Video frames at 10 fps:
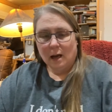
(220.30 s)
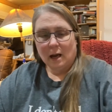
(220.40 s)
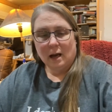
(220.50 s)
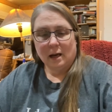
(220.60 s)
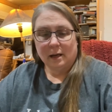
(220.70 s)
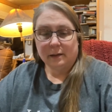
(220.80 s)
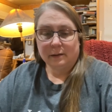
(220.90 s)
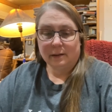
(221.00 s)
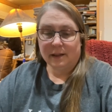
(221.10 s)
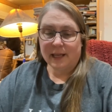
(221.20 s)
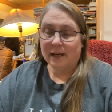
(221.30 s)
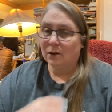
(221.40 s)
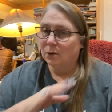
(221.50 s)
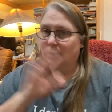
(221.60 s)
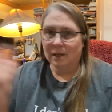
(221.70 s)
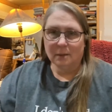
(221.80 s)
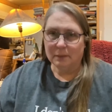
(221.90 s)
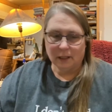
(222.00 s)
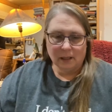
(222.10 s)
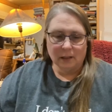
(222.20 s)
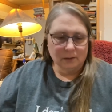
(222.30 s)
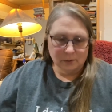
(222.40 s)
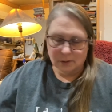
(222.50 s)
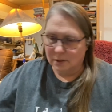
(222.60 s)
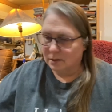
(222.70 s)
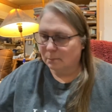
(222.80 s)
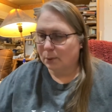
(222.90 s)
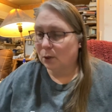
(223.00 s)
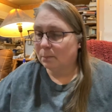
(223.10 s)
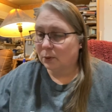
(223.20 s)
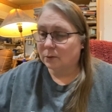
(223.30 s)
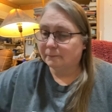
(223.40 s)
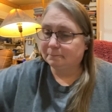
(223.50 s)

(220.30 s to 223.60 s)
And they don't come in colors. It's a purple.